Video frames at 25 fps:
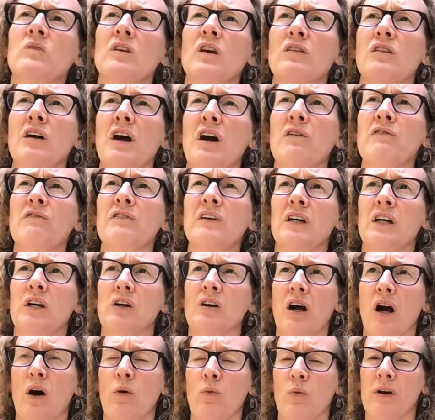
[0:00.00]
They'll
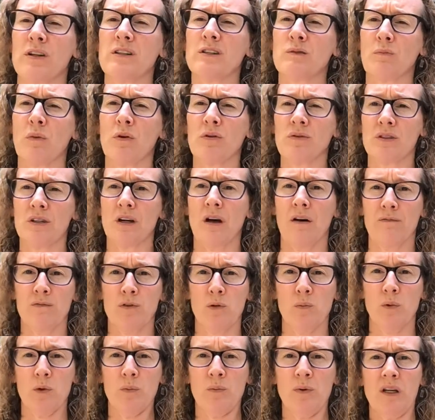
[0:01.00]
figure out what's most
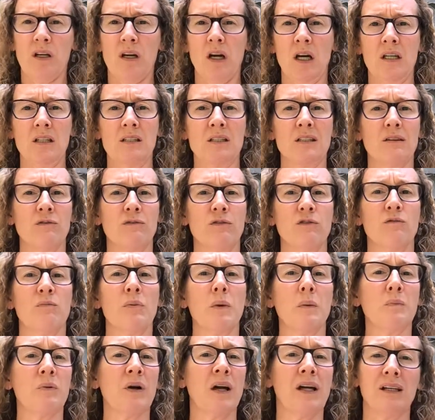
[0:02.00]
comfortable, because if you've
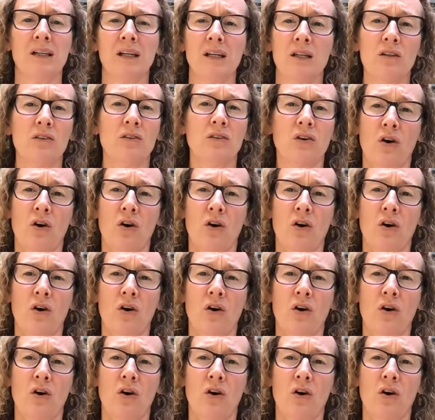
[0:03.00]
been pregnant,